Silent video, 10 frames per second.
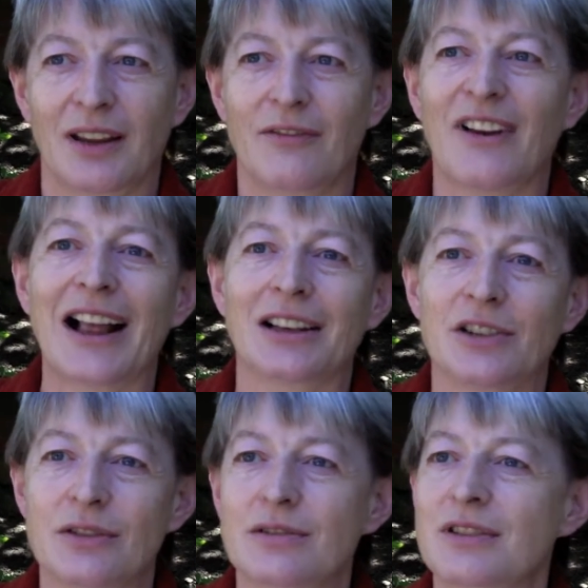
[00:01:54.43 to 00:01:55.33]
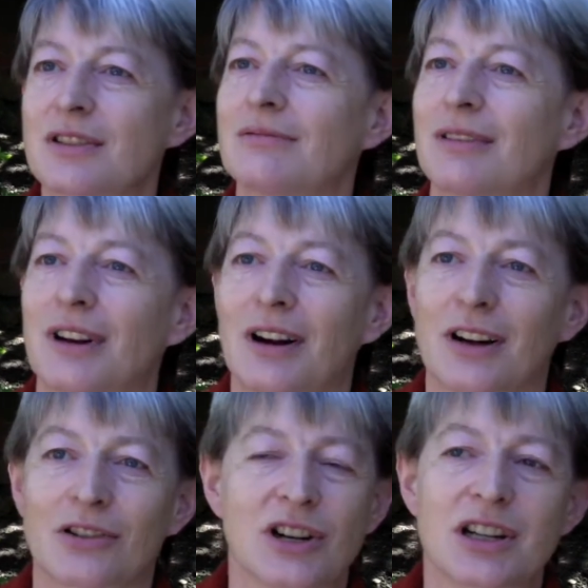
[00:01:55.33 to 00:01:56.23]
Values
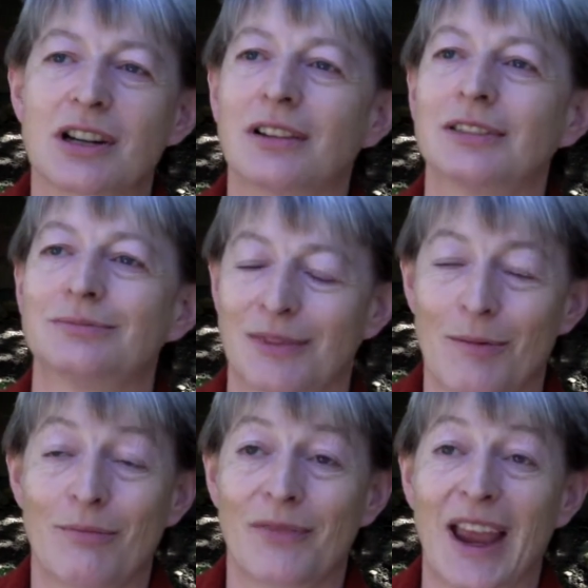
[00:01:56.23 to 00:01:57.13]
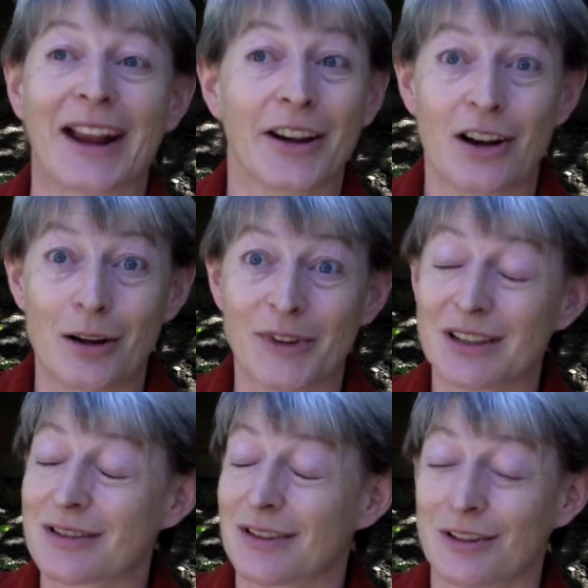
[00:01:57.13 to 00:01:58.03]
are critical,
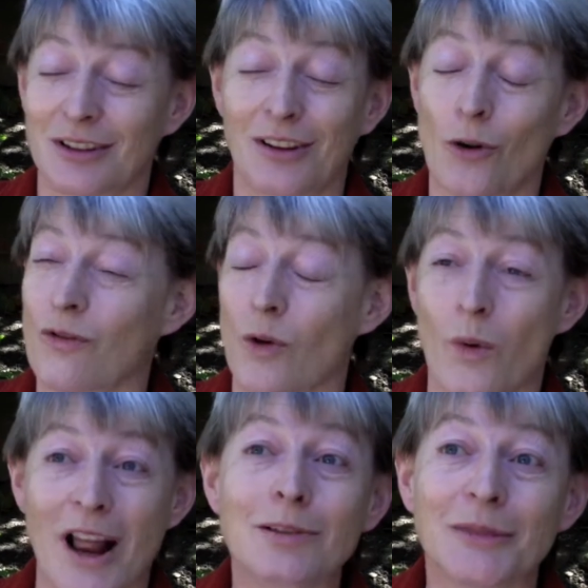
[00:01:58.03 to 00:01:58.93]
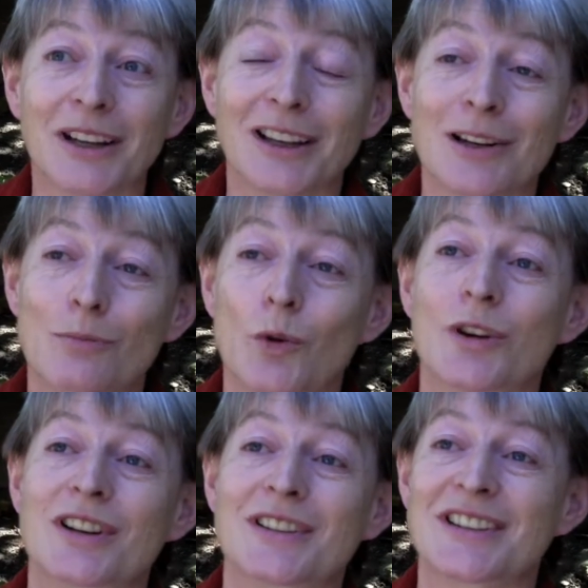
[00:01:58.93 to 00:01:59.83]
economics are overwhelmingly
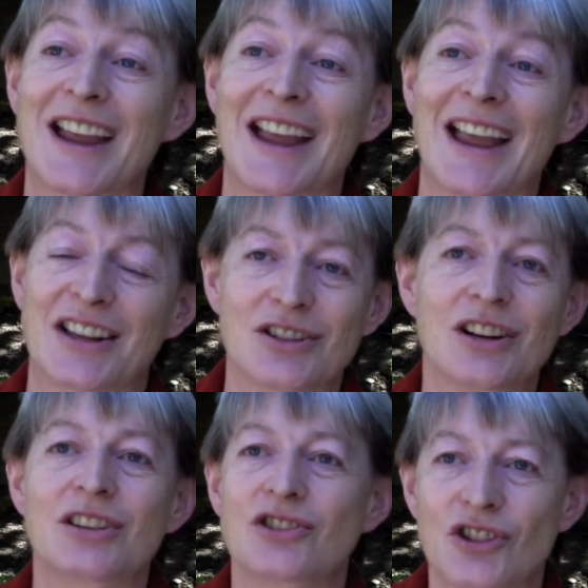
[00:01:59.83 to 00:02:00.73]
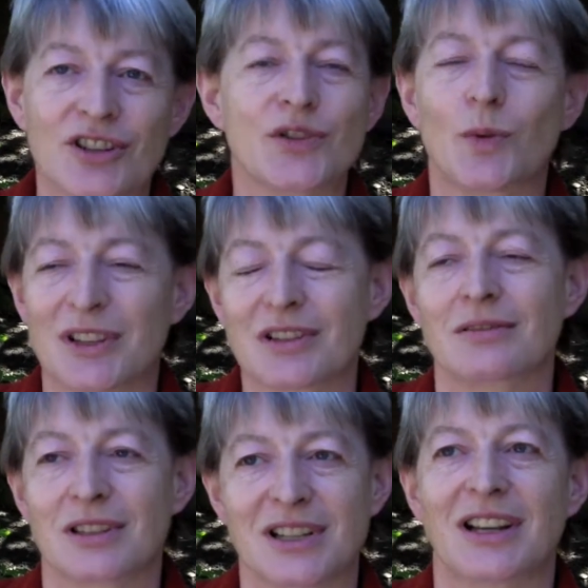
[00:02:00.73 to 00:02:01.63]
important. It's not just what's
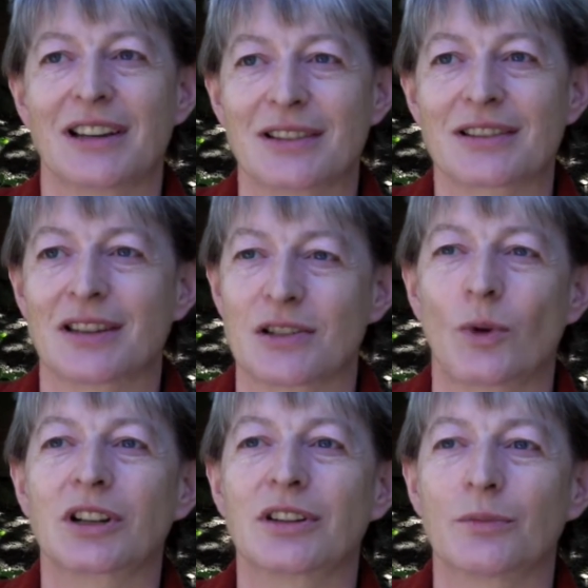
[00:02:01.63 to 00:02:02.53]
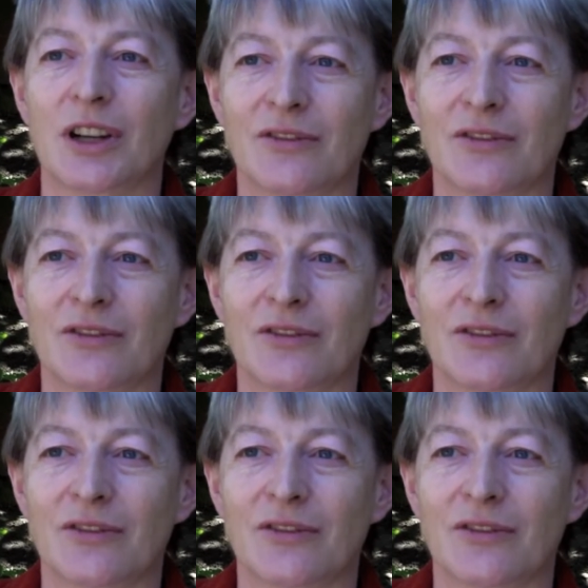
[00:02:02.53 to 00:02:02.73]
good science, it's what can